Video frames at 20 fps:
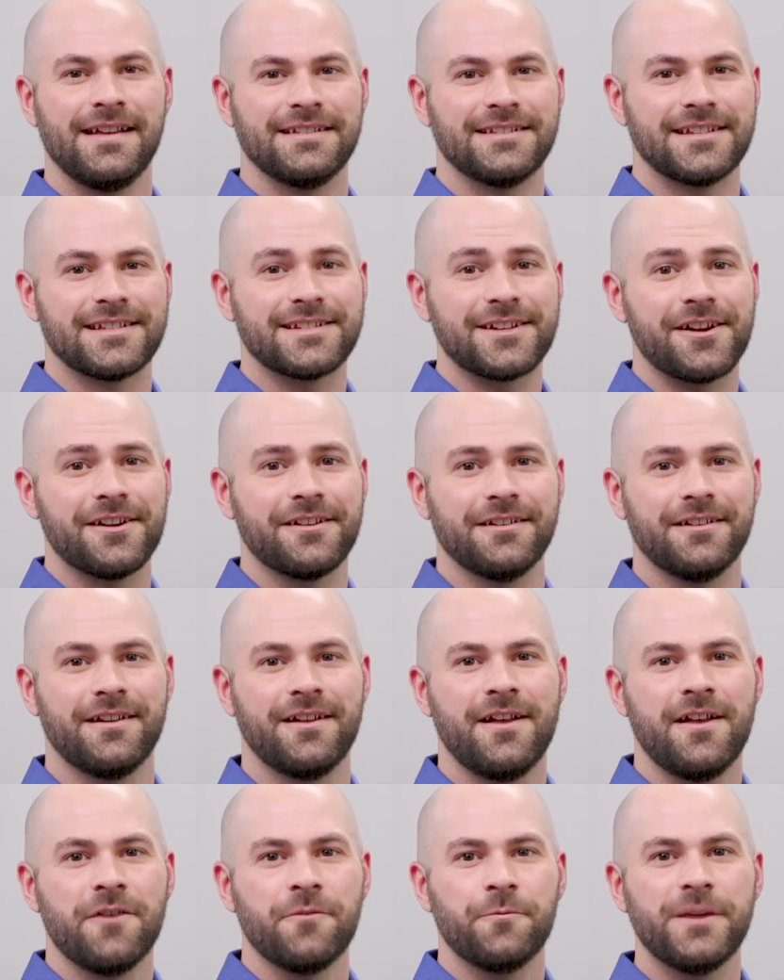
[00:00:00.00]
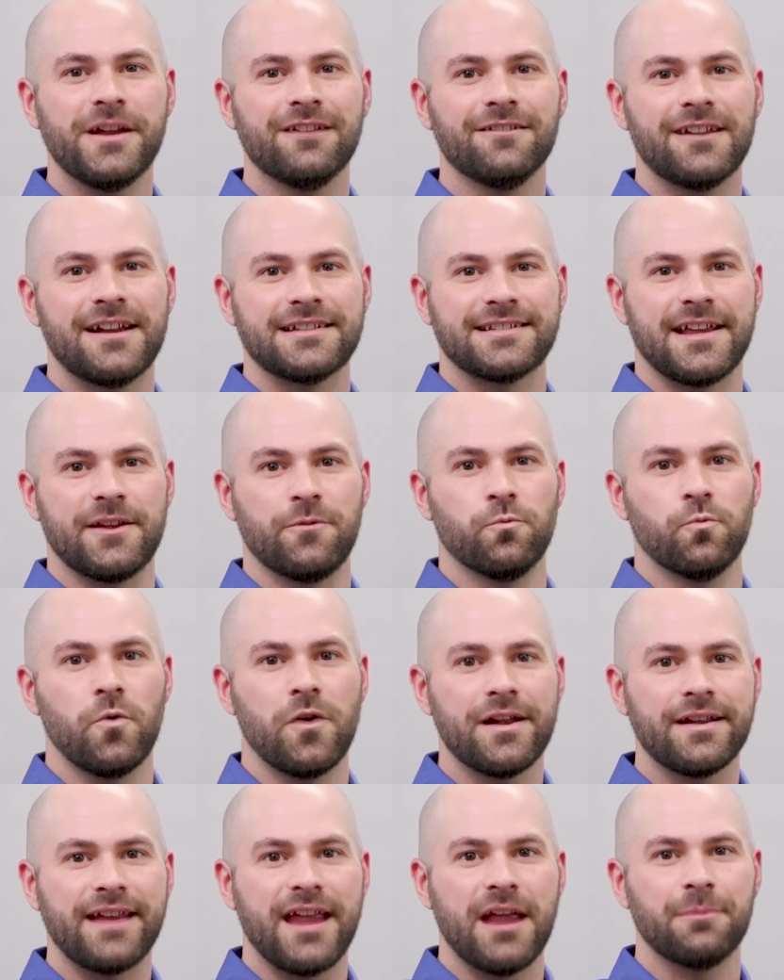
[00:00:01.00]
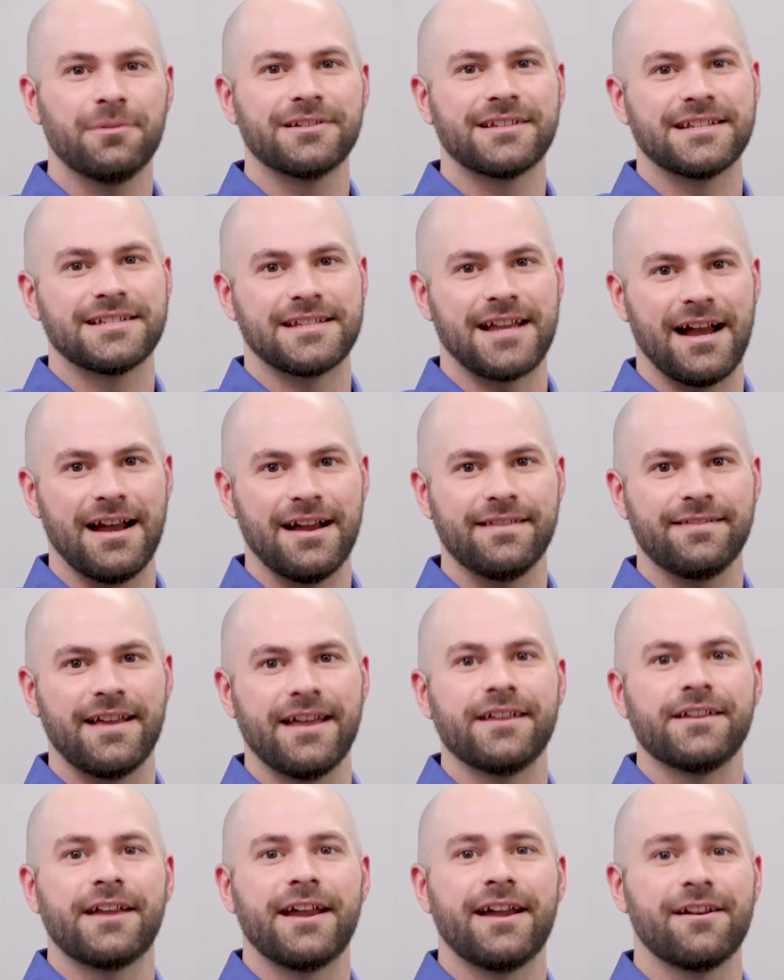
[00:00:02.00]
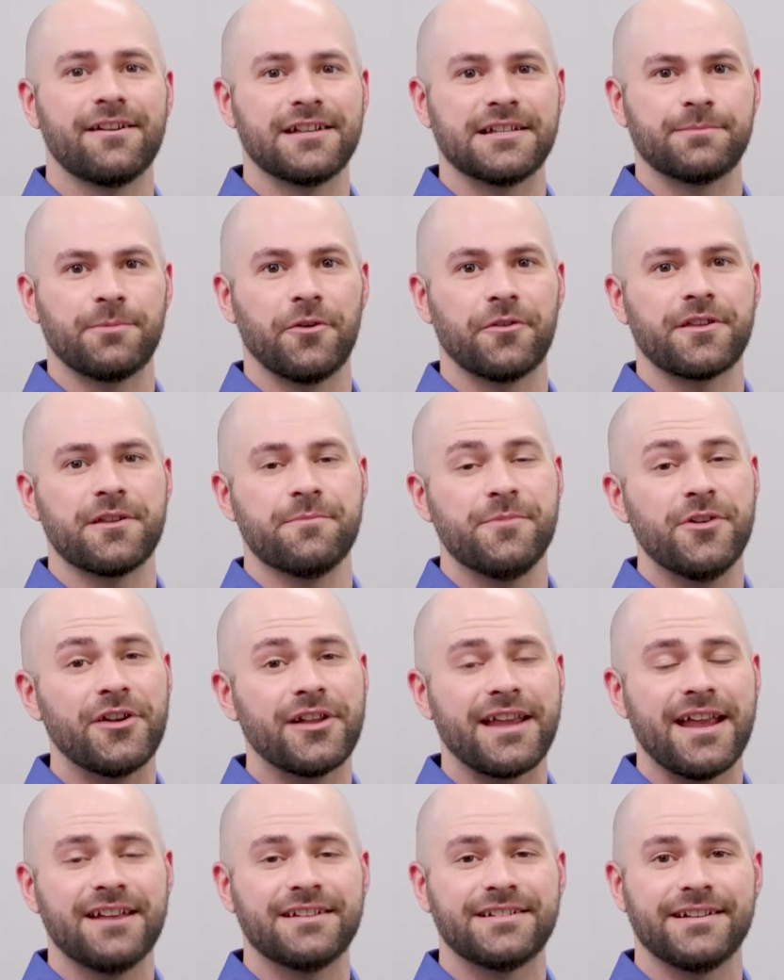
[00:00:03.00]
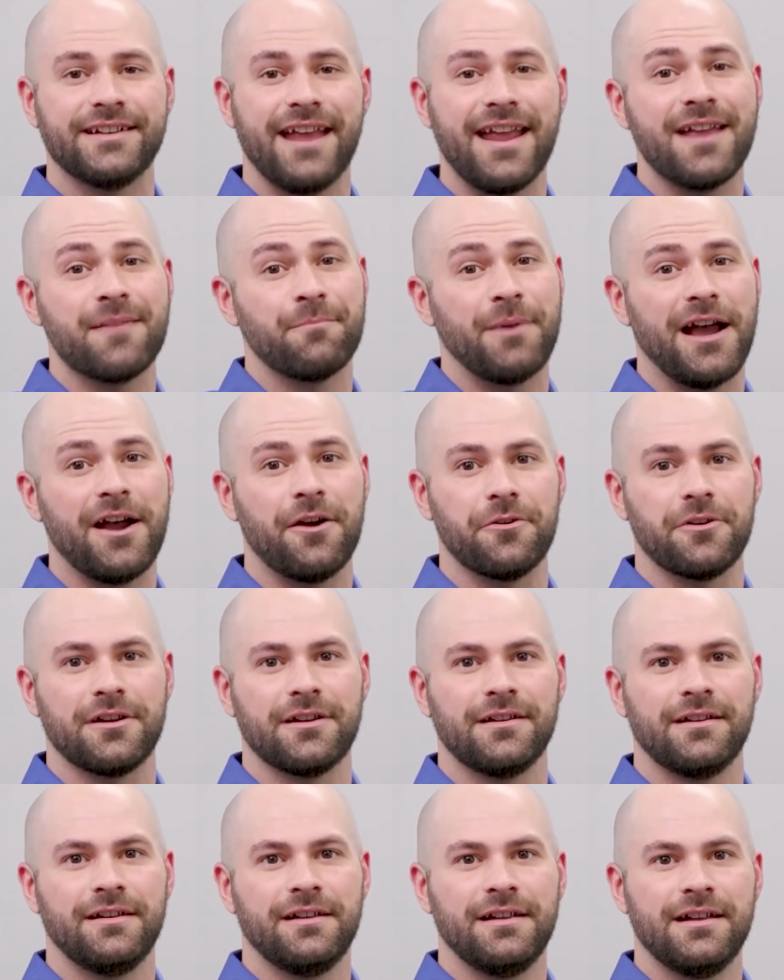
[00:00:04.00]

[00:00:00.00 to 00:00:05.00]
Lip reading: To start, we utilize a one-cable design that carries both communication and power.